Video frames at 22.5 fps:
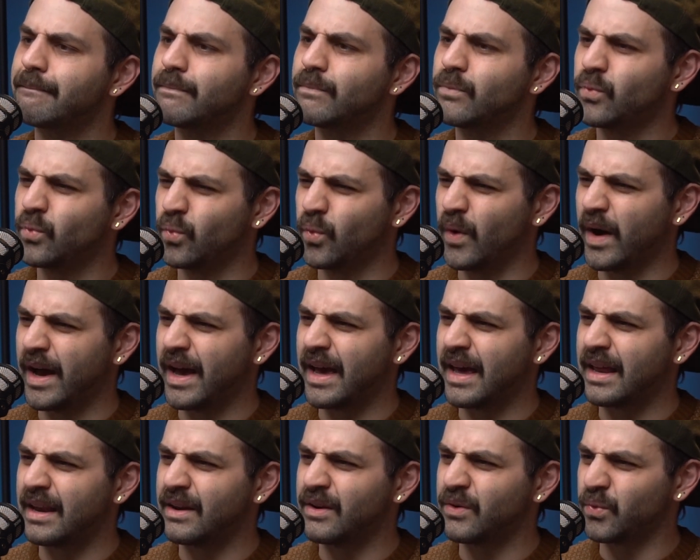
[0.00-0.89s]

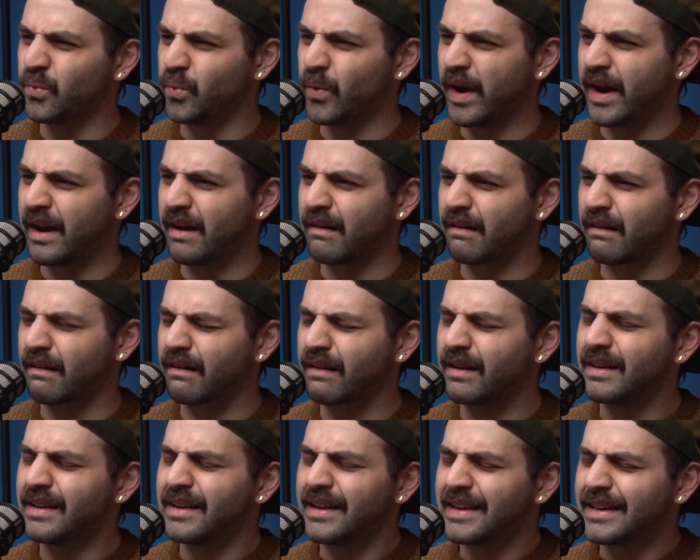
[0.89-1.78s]
when, where,
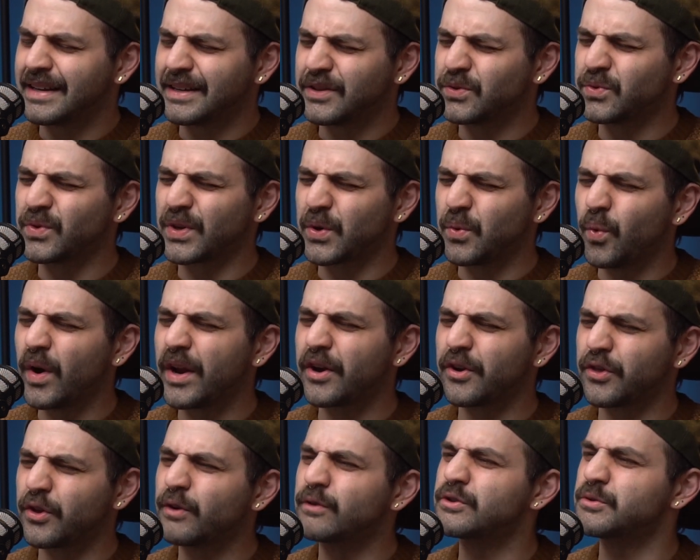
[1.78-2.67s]
like, what
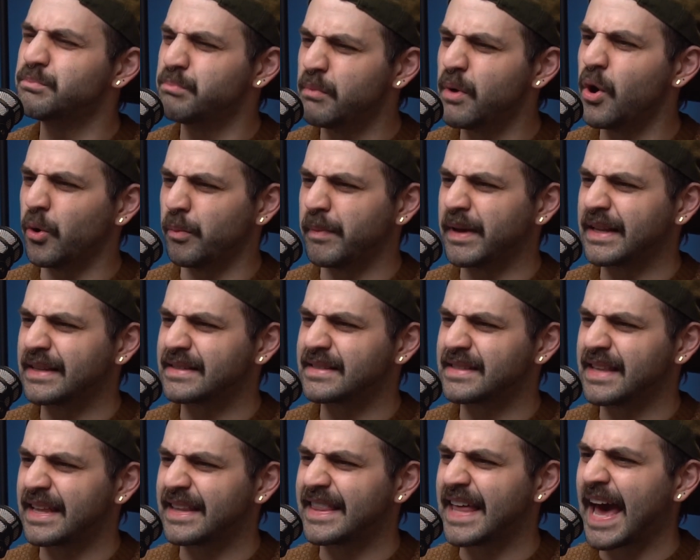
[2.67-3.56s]
are those moments
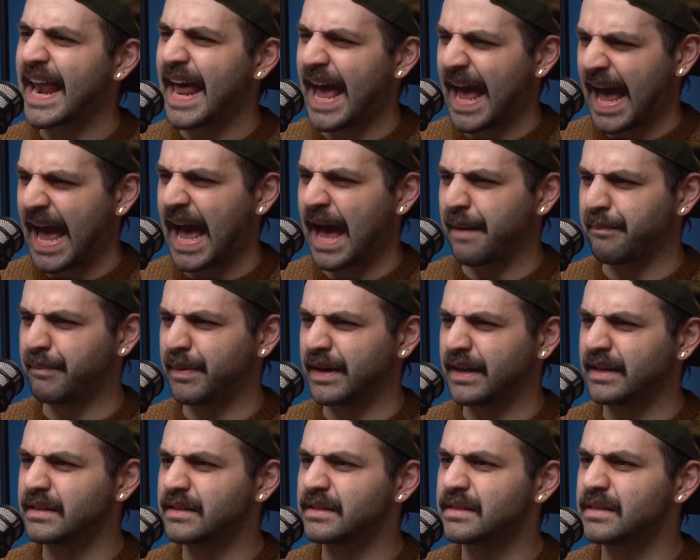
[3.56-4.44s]
that that
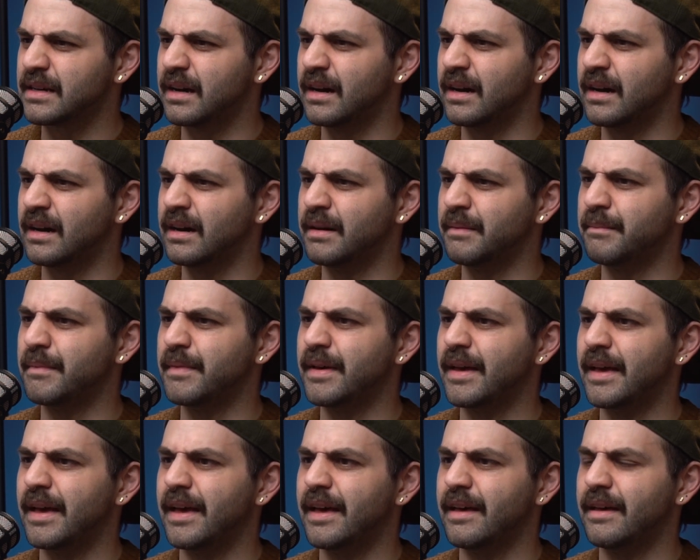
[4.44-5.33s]
happened? Um,
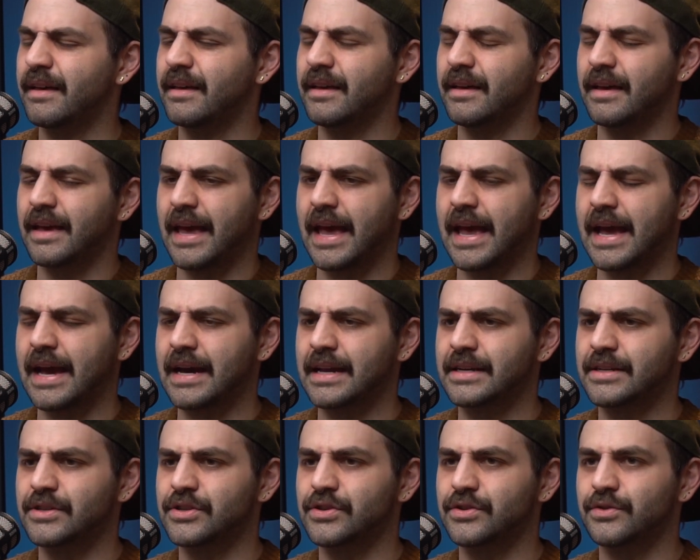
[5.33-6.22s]

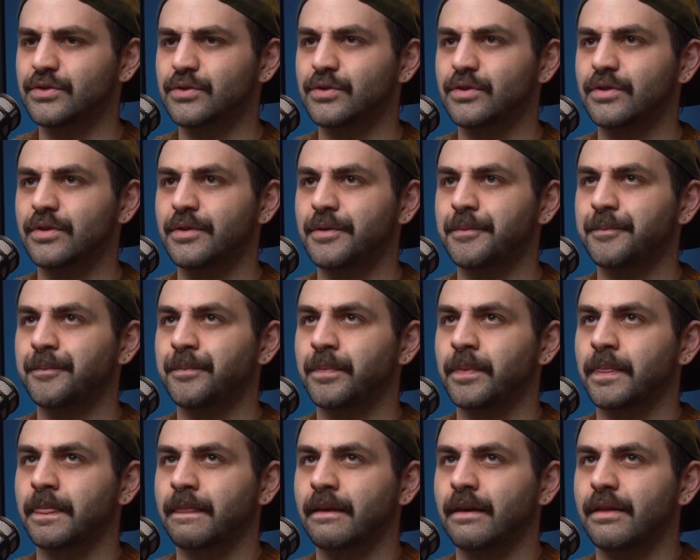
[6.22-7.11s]
and
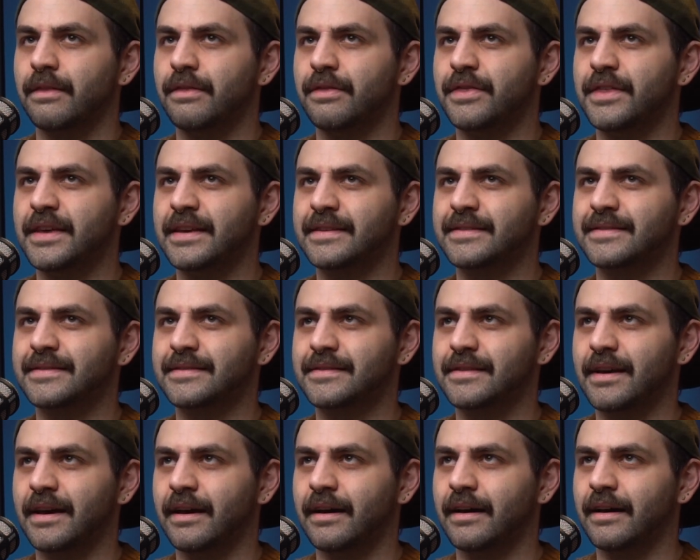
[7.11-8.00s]
this
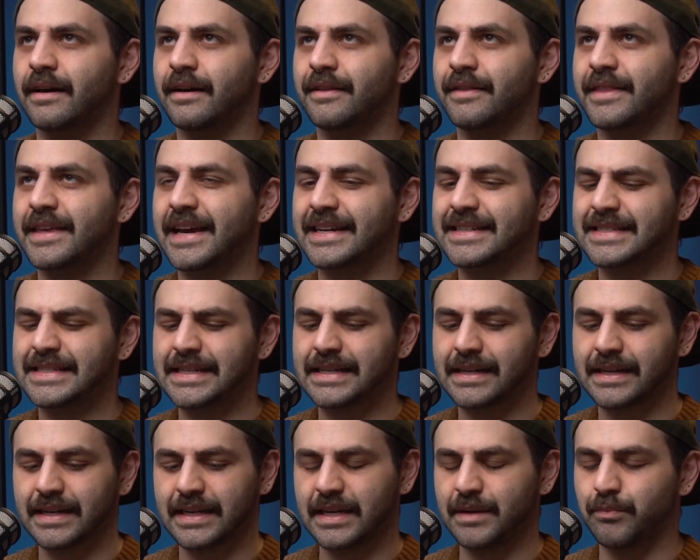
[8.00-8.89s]
uh, the
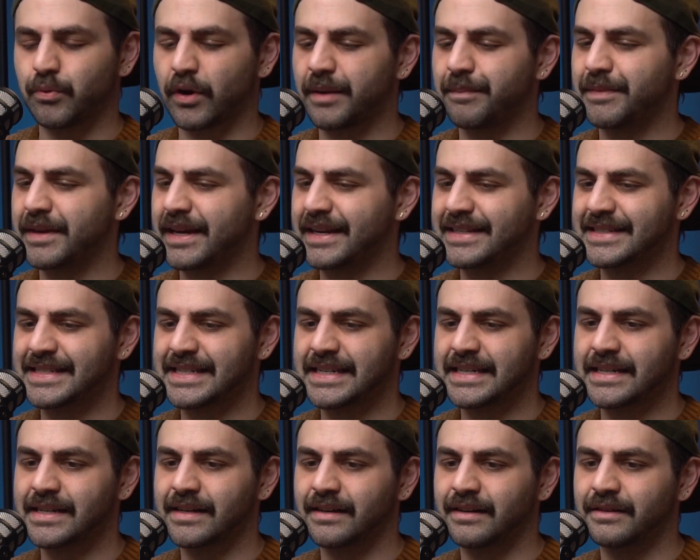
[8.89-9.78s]
idea he brought up the
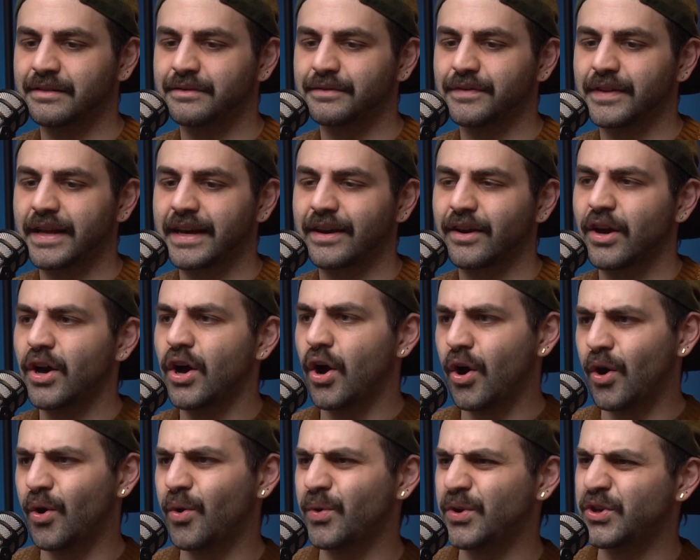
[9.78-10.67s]
idea of like,
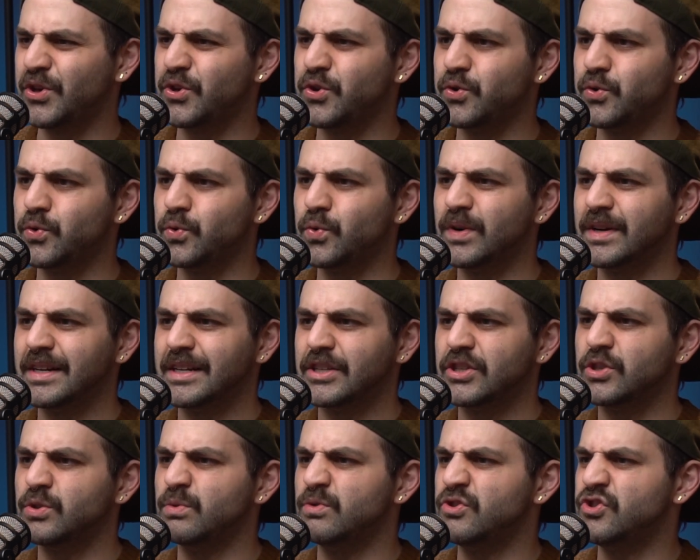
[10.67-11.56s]
oh, you
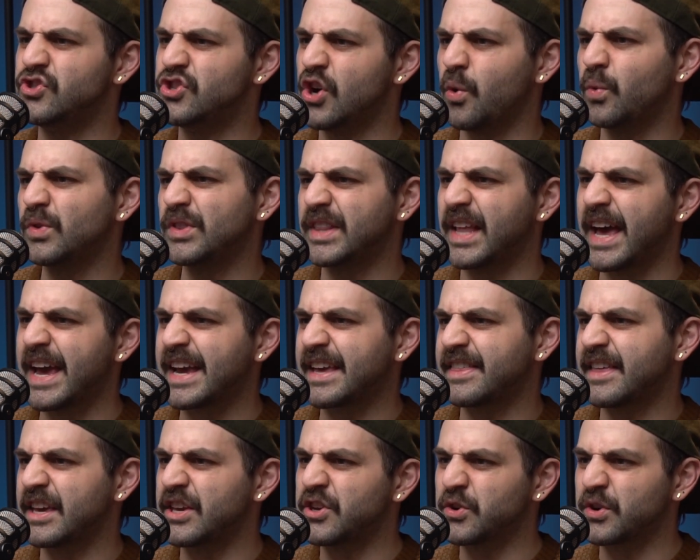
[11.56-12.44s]
you don't like
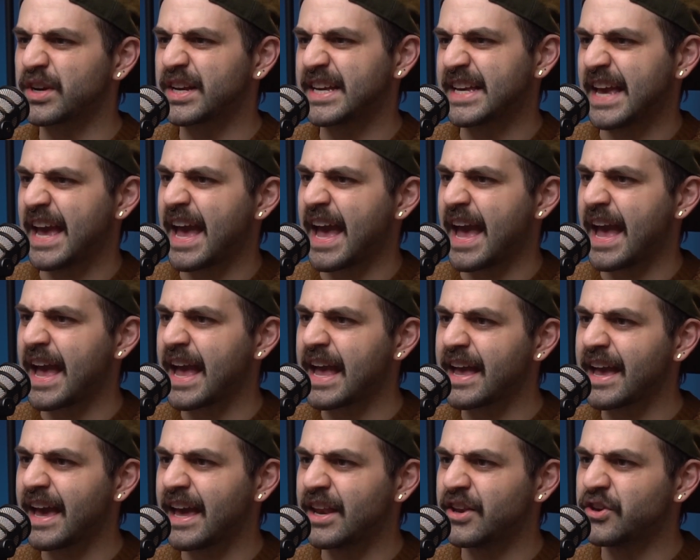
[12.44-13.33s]
that you're
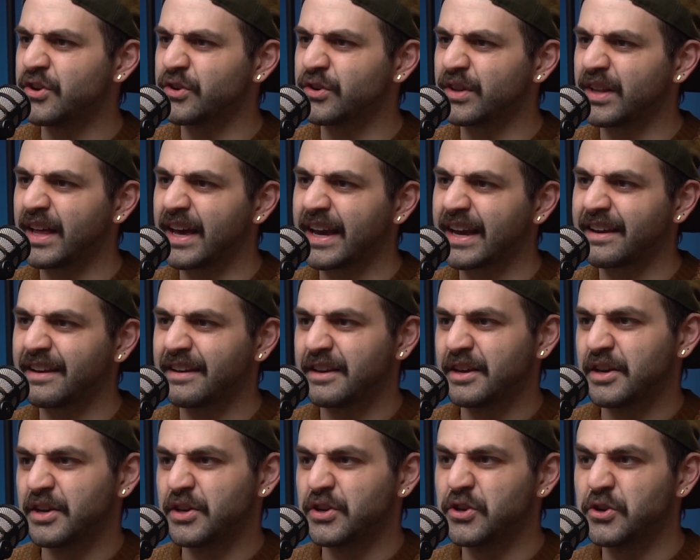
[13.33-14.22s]
gay, and you're like
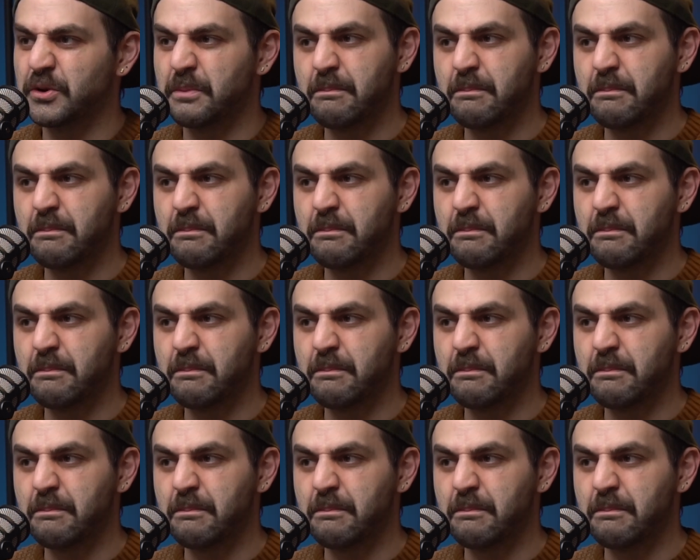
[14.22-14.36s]
mm, you're